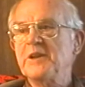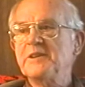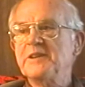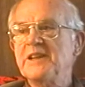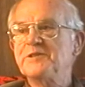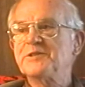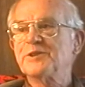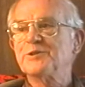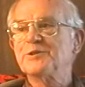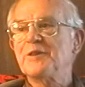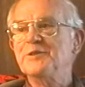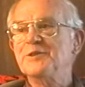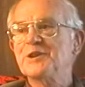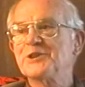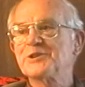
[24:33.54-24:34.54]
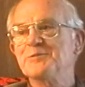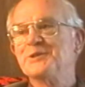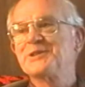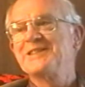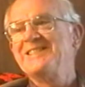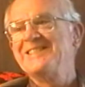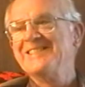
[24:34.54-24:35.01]
we walked there and the bank had six
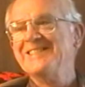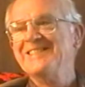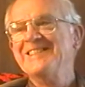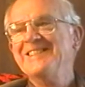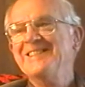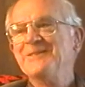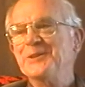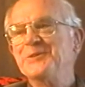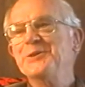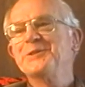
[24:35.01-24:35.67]
or seven customers